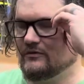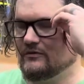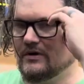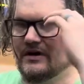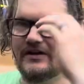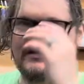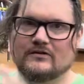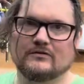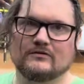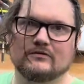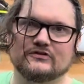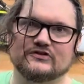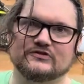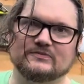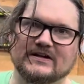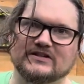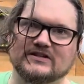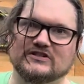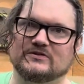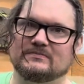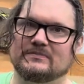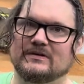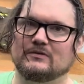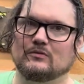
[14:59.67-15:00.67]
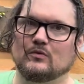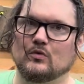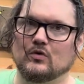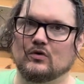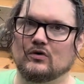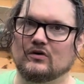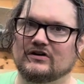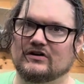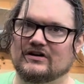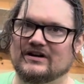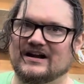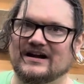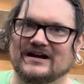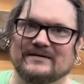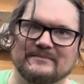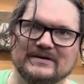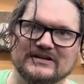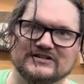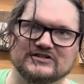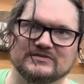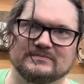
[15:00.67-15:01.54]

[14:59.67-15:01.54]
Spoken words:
Weatherwool is meant to be worn, not meant to